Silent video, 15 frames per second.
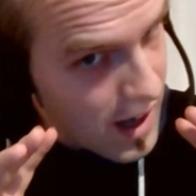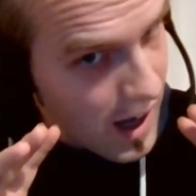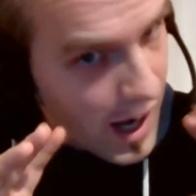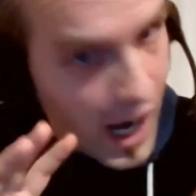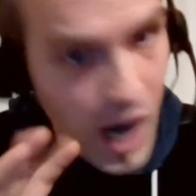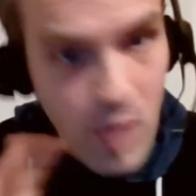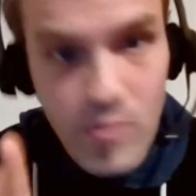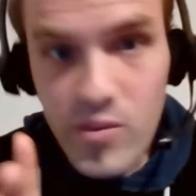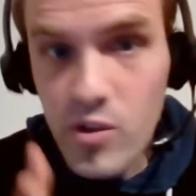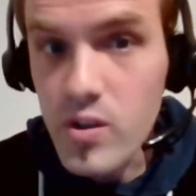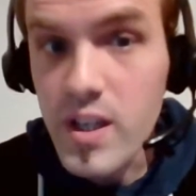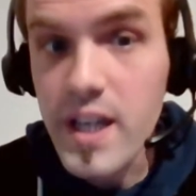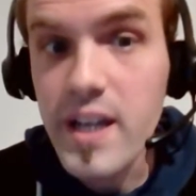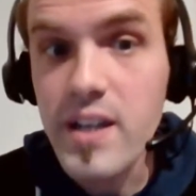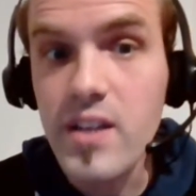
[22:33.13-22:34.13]
I'm not
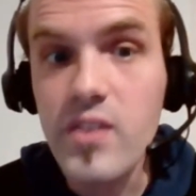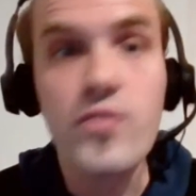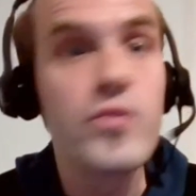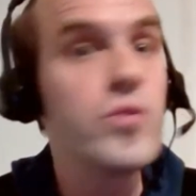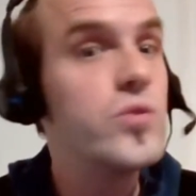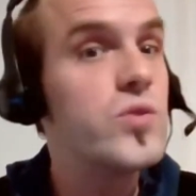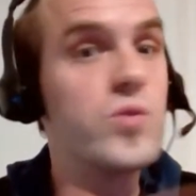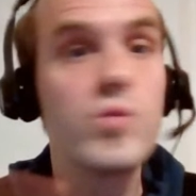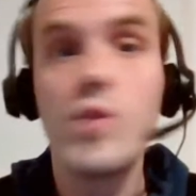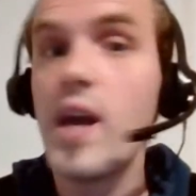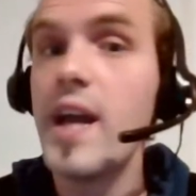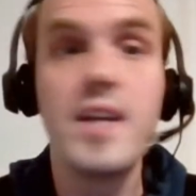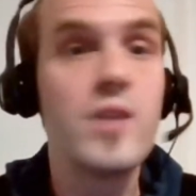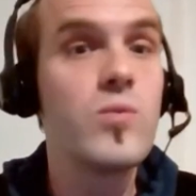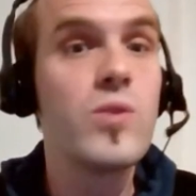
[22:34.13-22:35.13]
getting through to
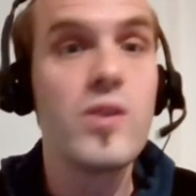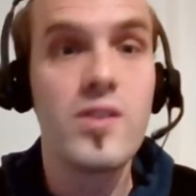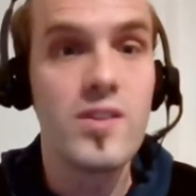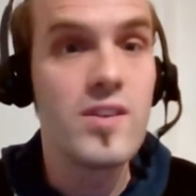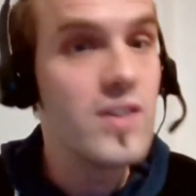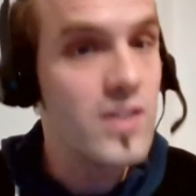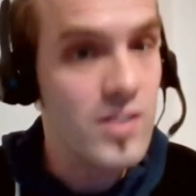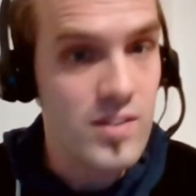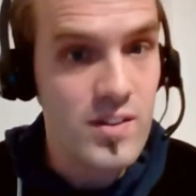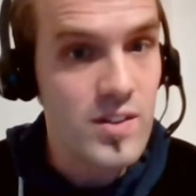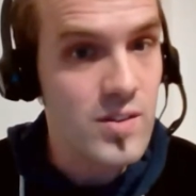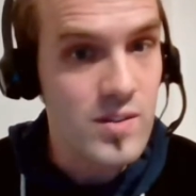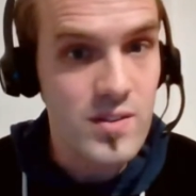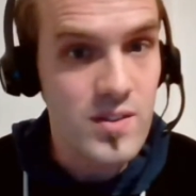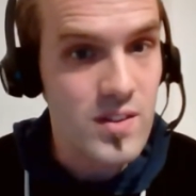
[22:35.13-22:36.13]
anyone on the
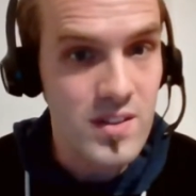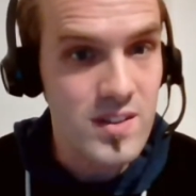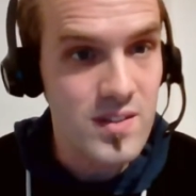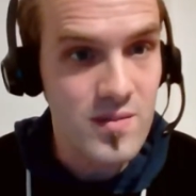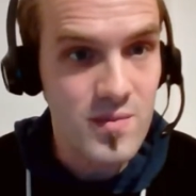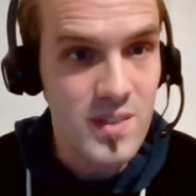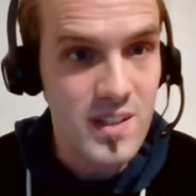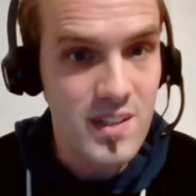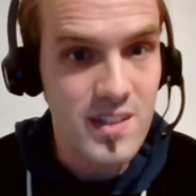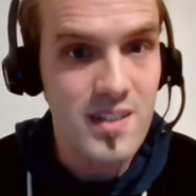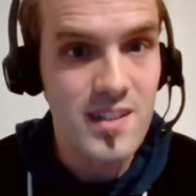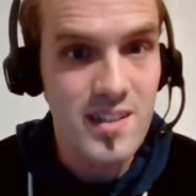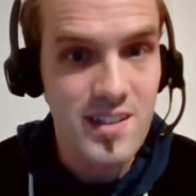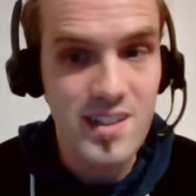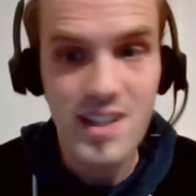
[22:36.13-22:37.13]
alternative media.
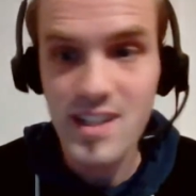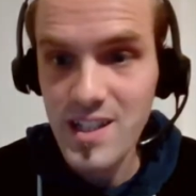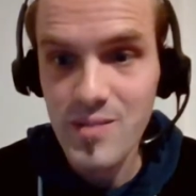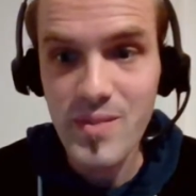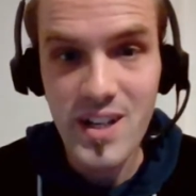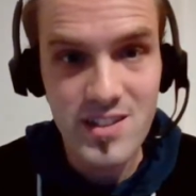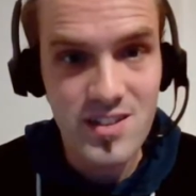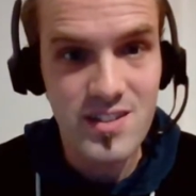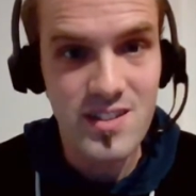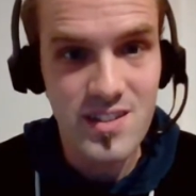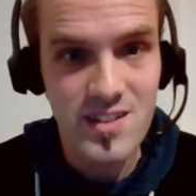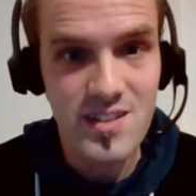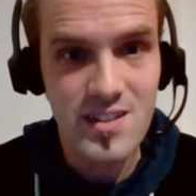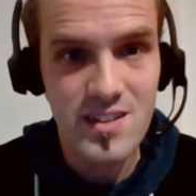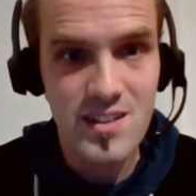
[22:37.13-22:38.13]
Can you imagine?
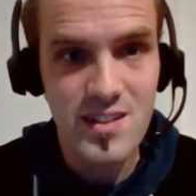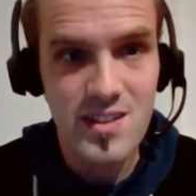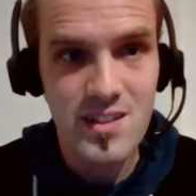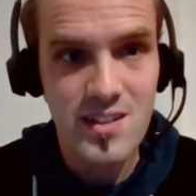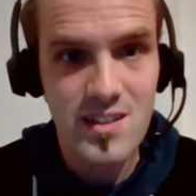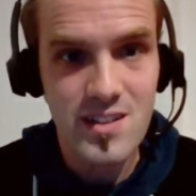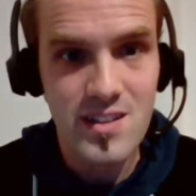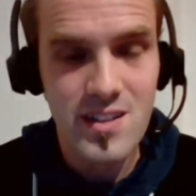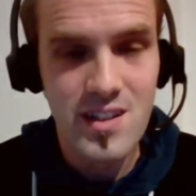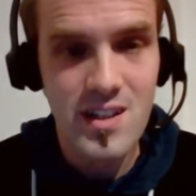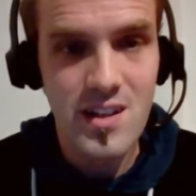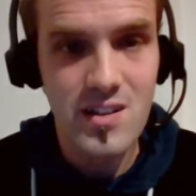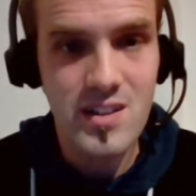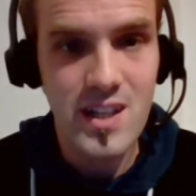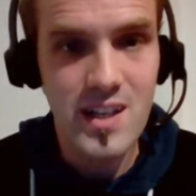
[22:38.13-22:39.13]

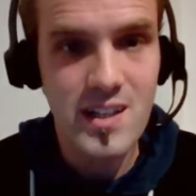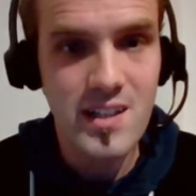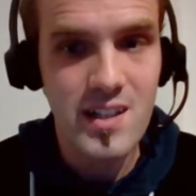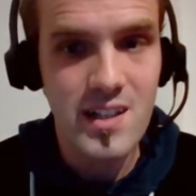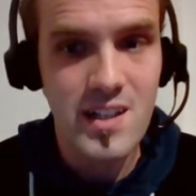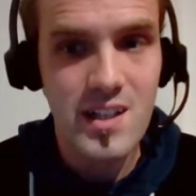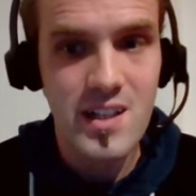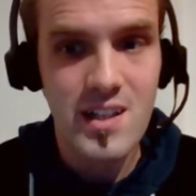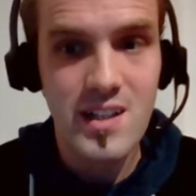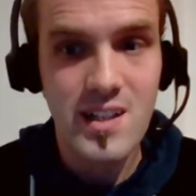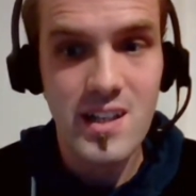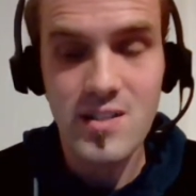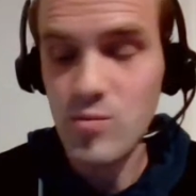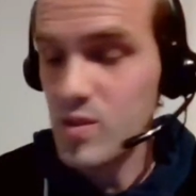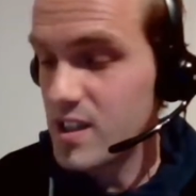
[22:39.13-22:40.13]
Okay,
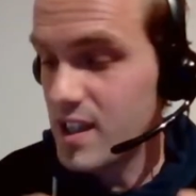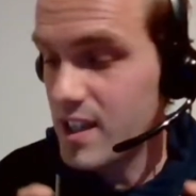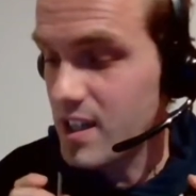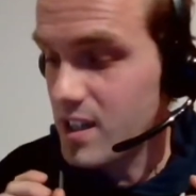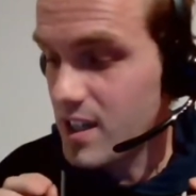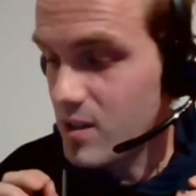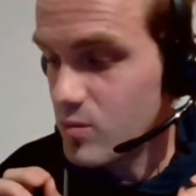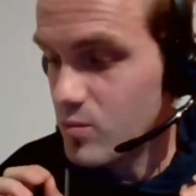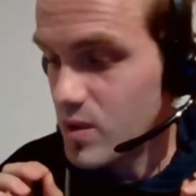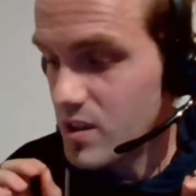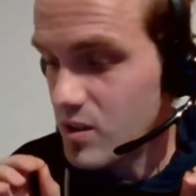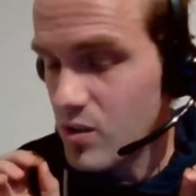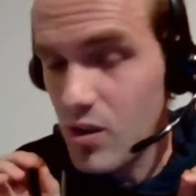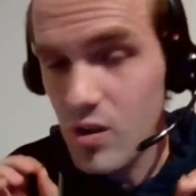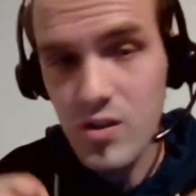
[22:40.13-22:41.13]
we're
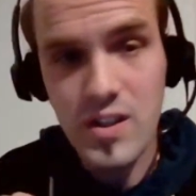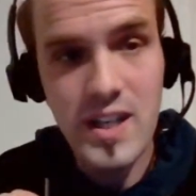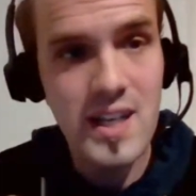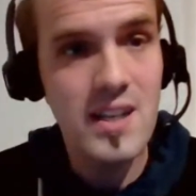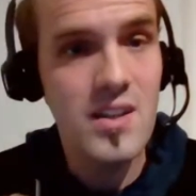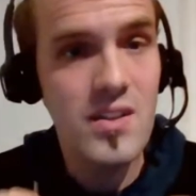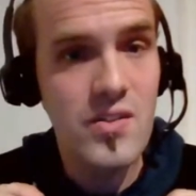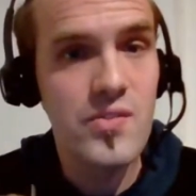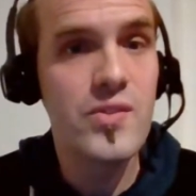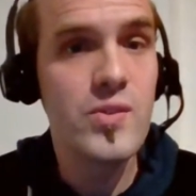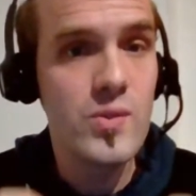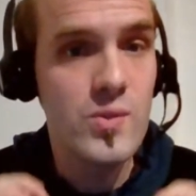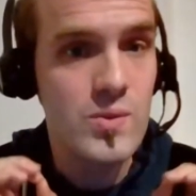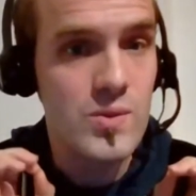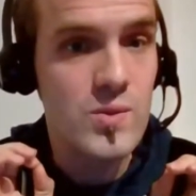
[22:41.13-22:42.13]
not getting
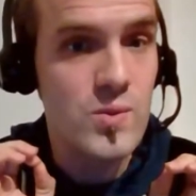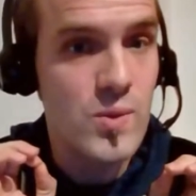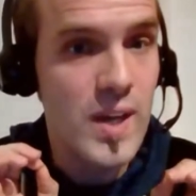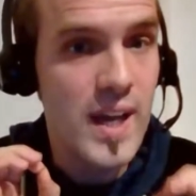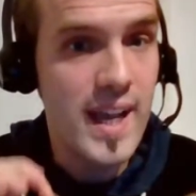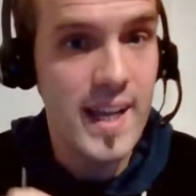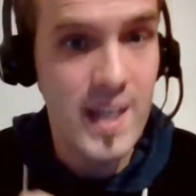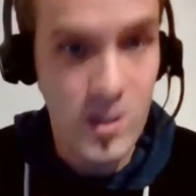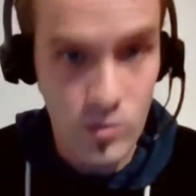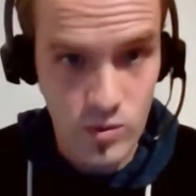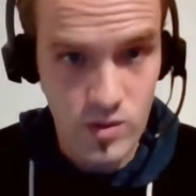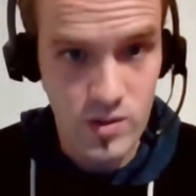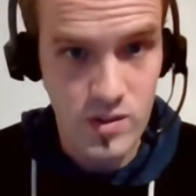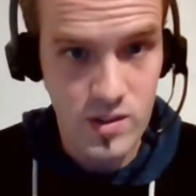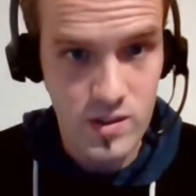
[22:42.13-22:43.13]
through to
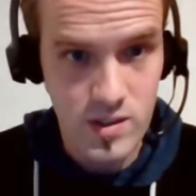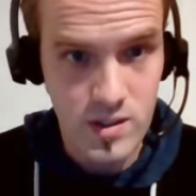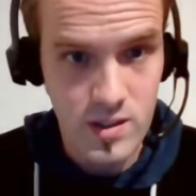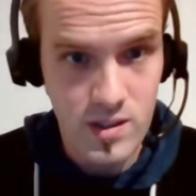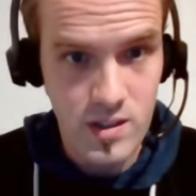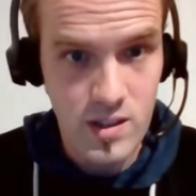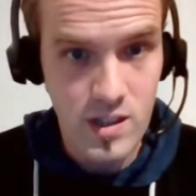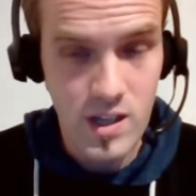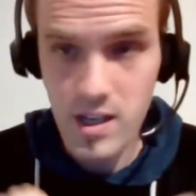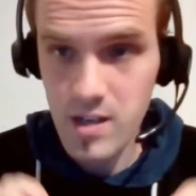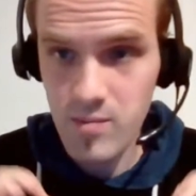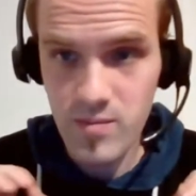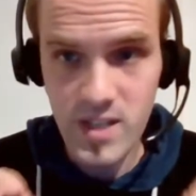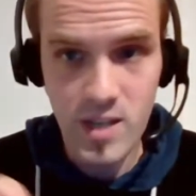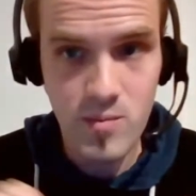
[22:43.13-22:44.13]
anyone, and
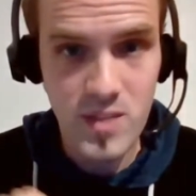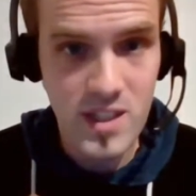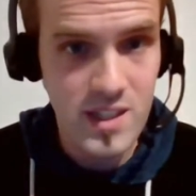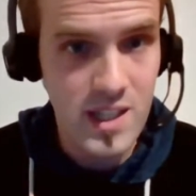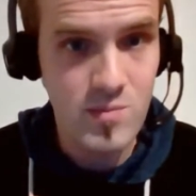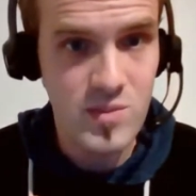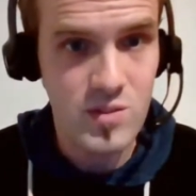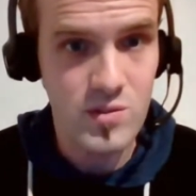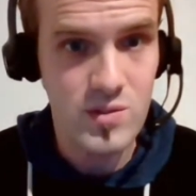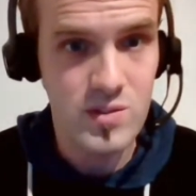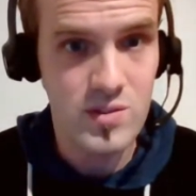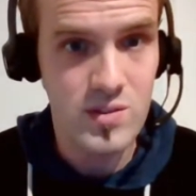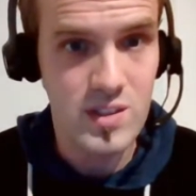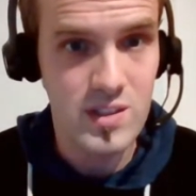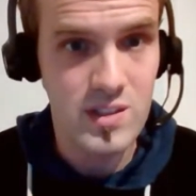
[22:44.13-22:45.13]
I'm naming names
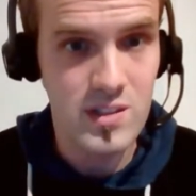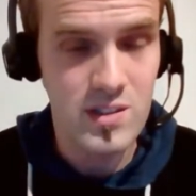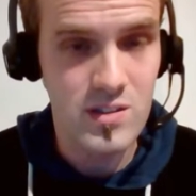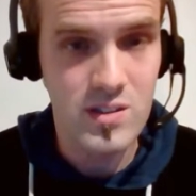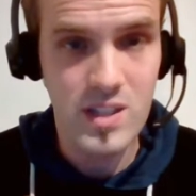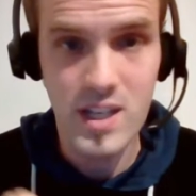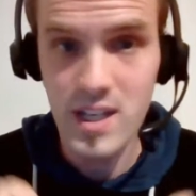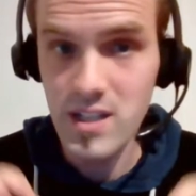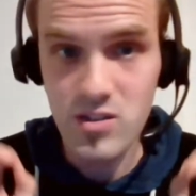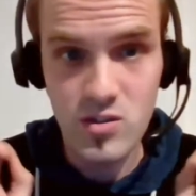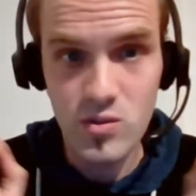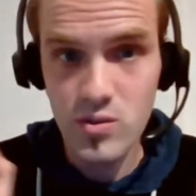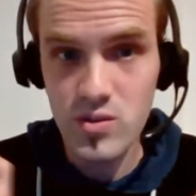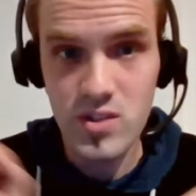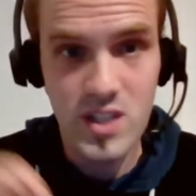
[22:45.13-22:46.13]
also here. Okay,
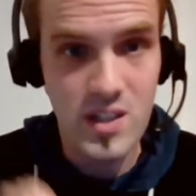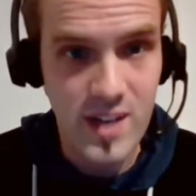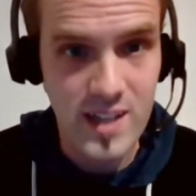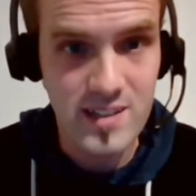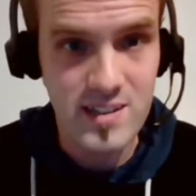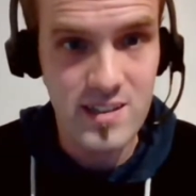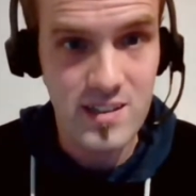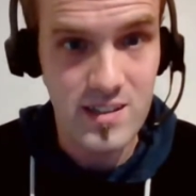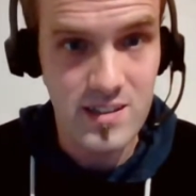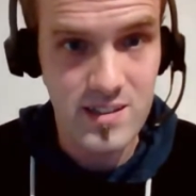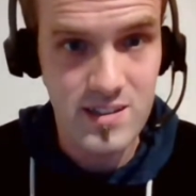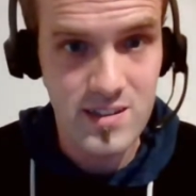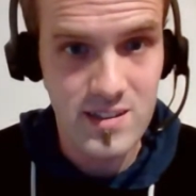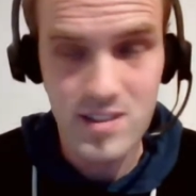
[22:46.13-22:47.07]
George Cavasilis,